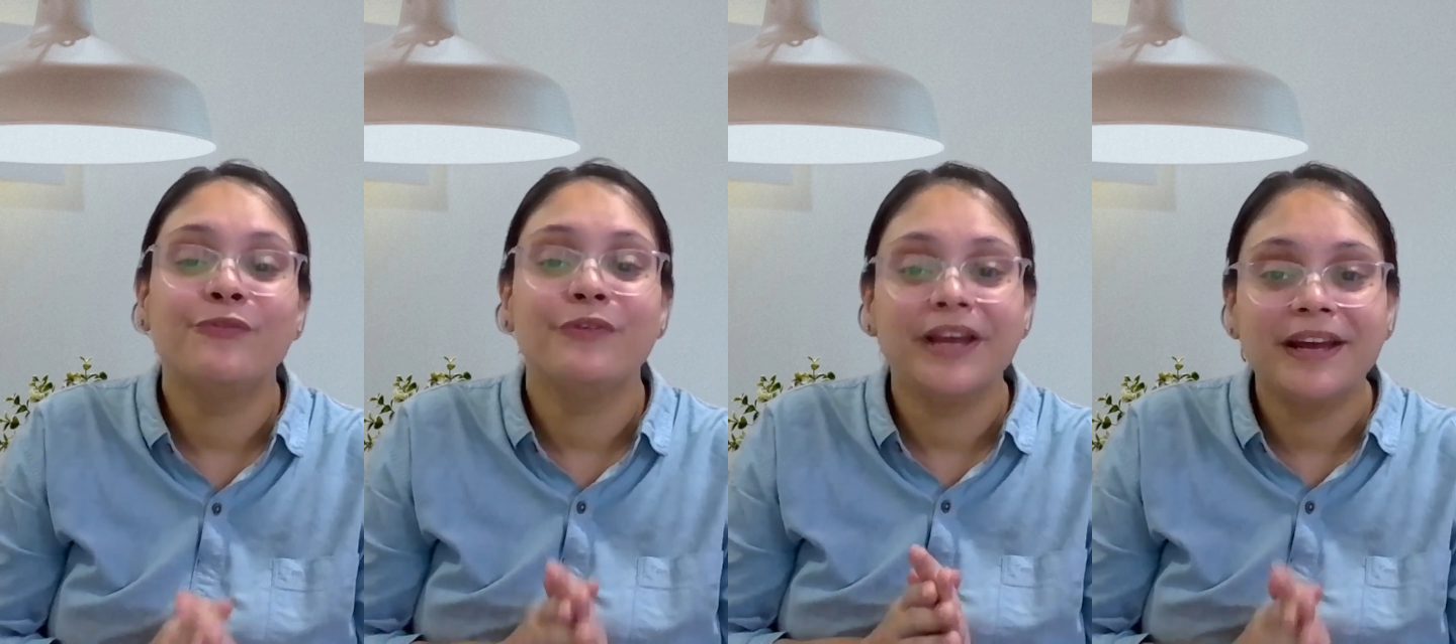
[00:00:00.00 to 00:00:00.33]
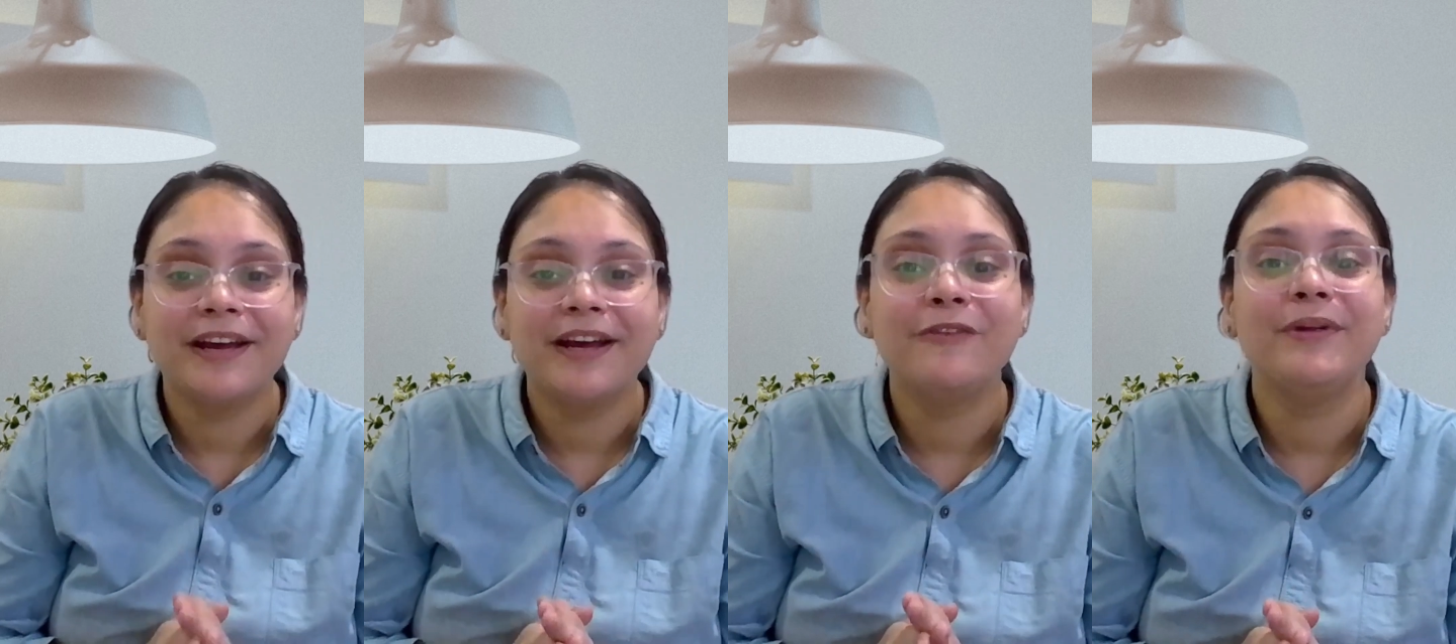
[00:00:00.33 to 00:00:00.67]

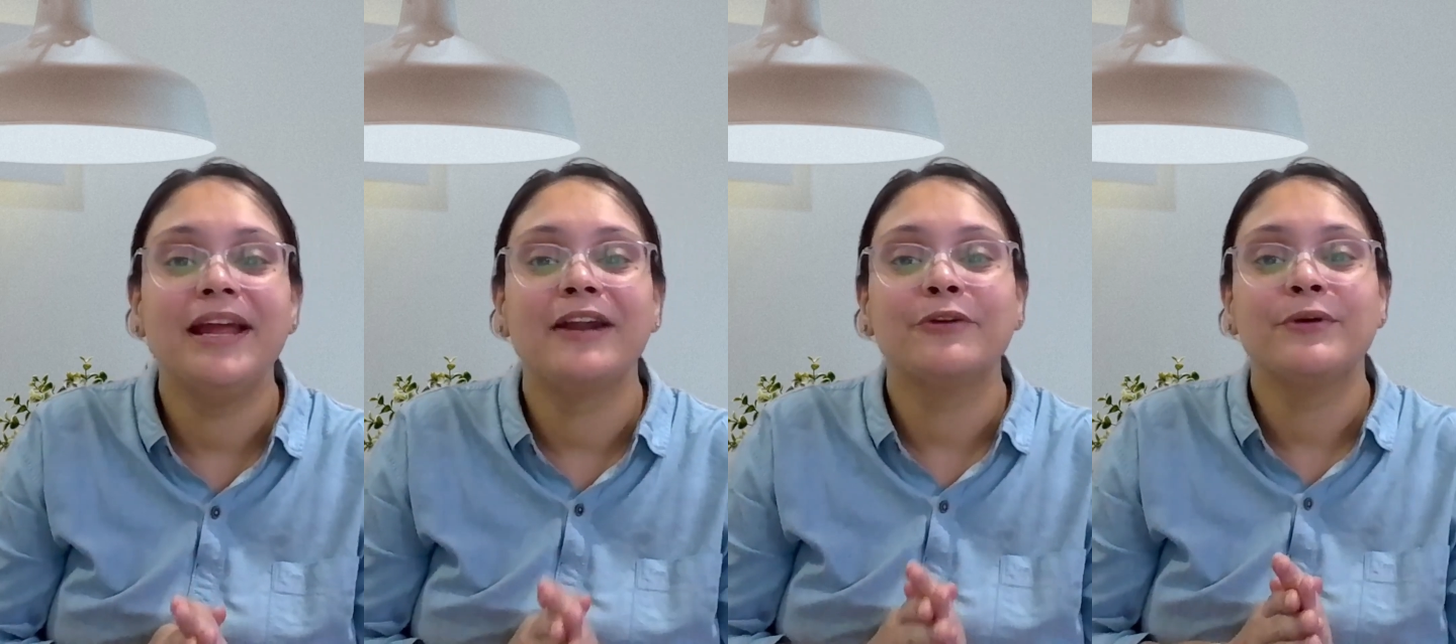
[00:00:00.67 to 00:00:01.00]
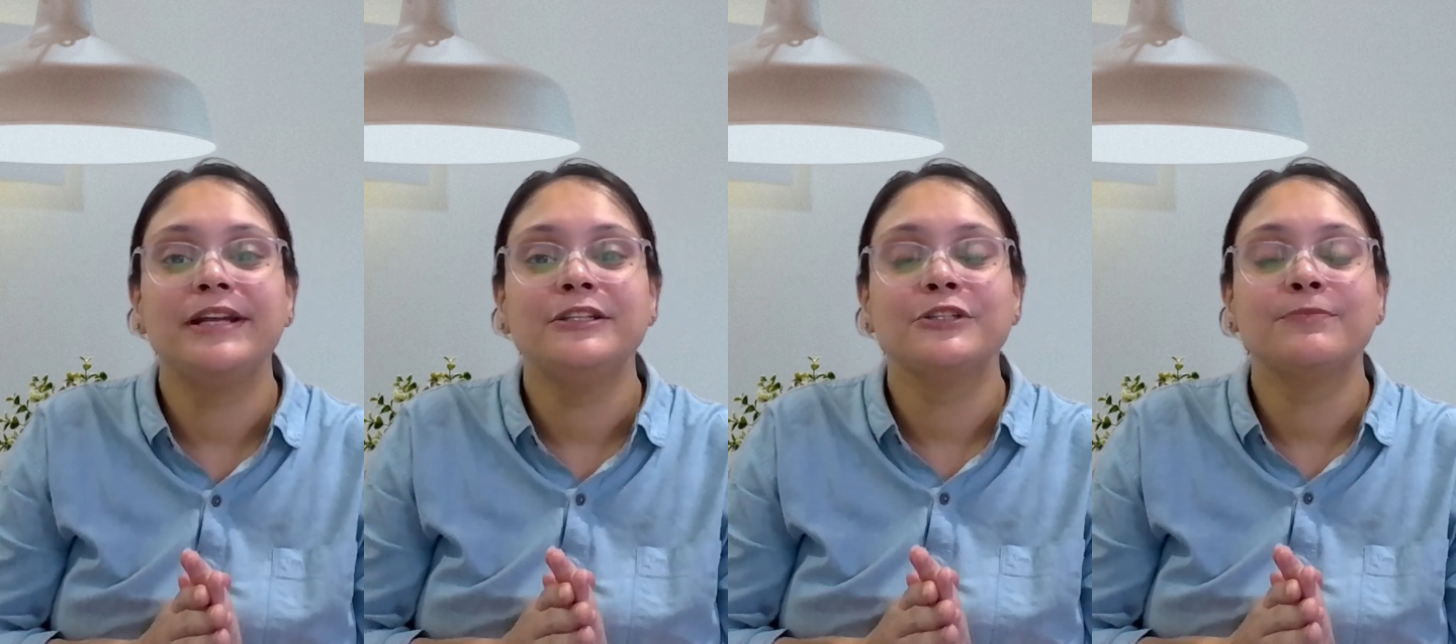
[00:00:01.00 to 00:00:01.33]
where we are
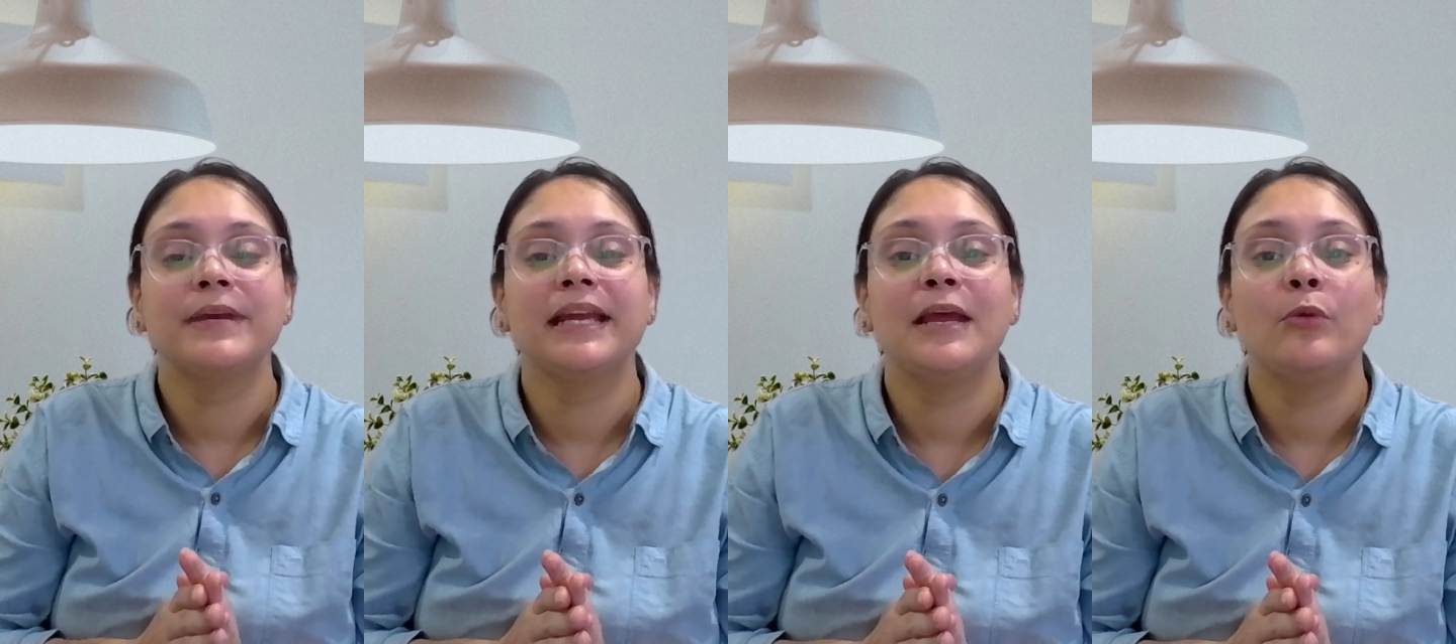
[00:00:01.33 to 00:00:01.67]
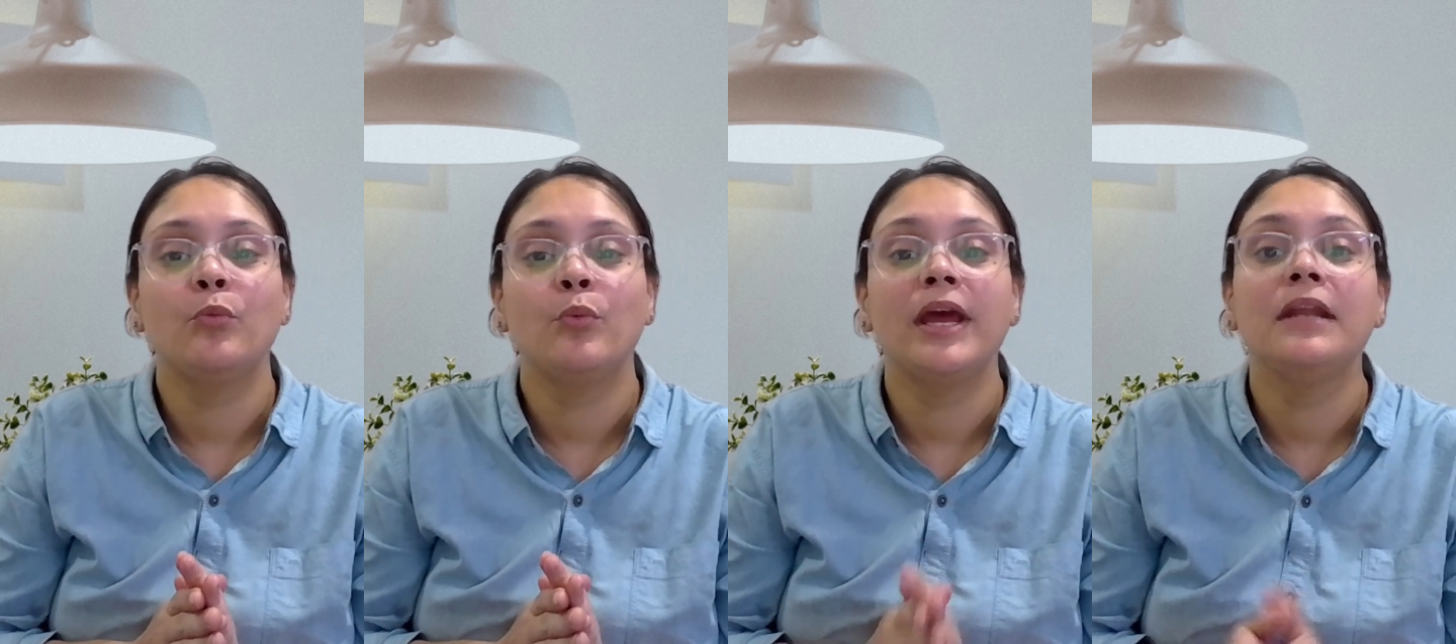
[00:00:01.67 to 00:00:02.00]
going to
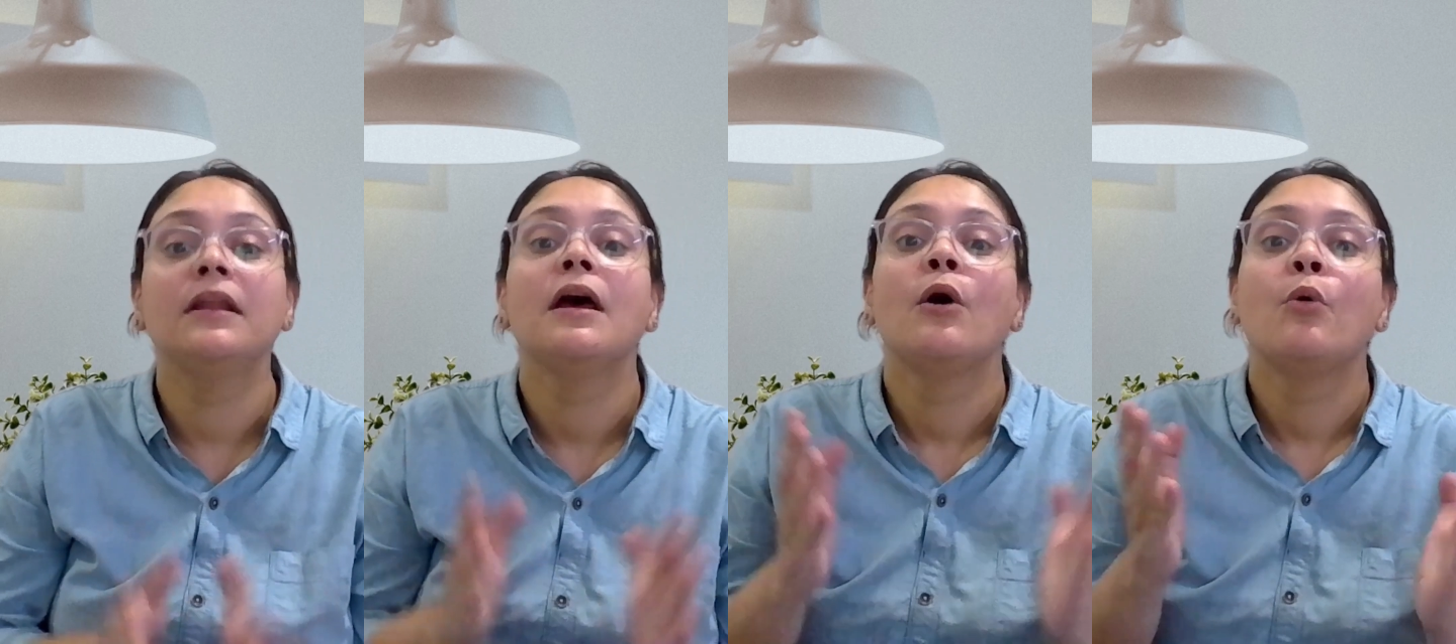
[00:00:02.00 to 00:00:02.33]
begin with